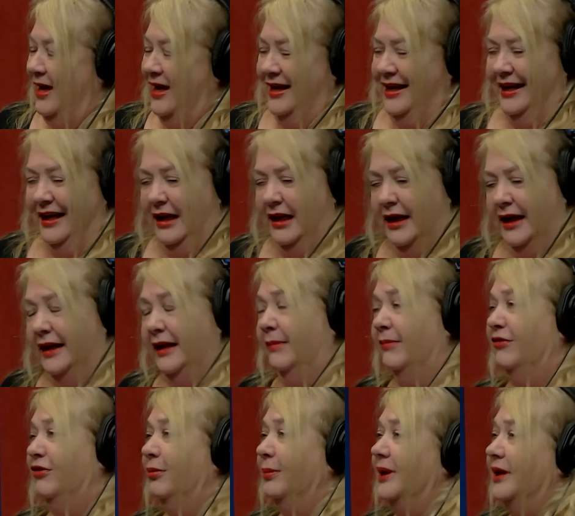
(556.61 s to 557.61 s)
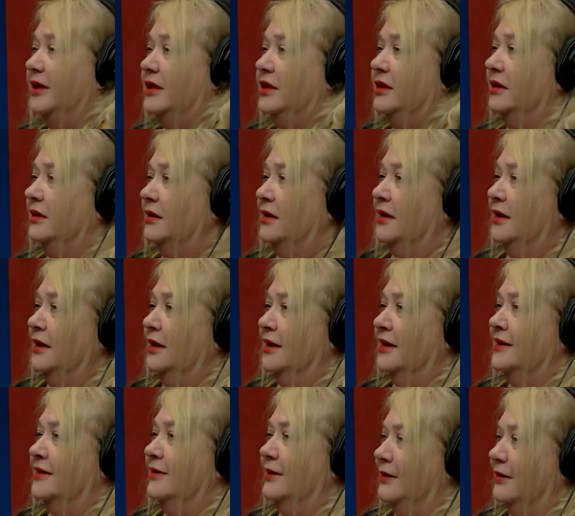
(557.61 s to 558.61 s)
I didn't get any information.
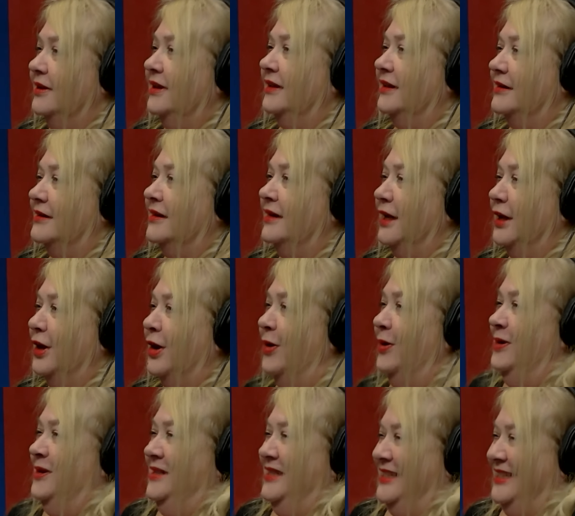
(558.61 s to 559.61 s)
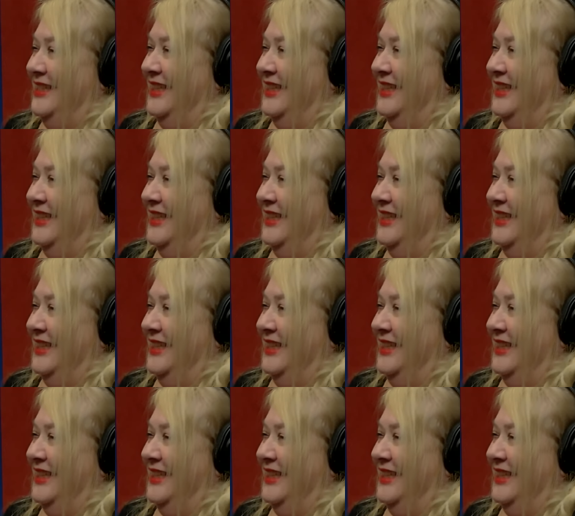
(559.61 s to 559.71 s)
So I don't think there's any ghosts